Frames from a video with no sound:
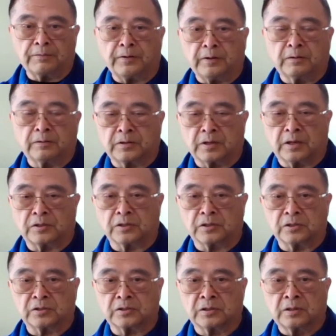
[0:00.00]
heel
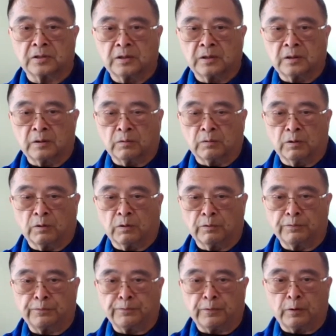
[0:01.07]
touches, roll
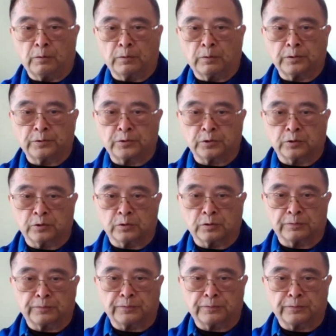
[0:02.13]
forward to your